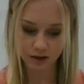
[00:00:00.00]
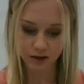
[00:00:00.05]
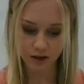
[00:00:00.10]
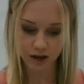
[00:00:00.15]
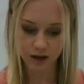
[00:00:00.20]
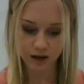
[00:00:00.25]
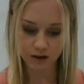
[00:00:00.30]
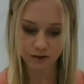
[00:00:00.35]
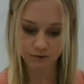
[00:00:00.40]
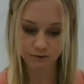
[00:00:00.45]

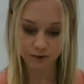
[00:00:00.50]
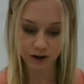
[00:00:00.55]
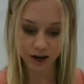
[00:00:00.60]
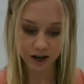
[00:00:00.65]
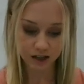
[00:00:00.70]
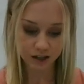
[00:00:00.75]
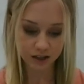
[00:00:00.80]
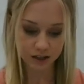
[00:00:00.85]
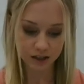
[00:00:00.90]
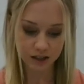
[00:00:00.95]
and
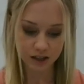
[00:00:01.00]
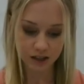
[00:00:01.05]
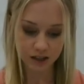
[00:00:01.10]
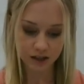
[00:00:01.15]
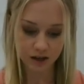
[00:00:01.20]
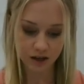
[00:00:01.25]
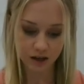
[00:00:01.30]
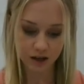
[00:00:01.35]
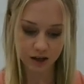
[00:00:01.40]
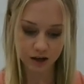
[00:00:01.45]

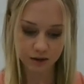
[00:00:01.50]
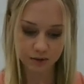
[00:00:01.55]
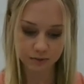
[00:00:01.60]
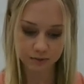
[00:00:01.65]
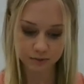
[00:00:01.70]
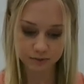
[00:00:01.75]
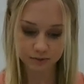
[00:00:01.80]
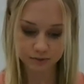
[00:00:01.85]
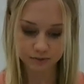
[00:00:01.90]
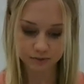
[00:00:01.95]
finally
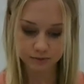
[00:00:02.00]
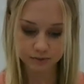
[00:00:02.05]
um,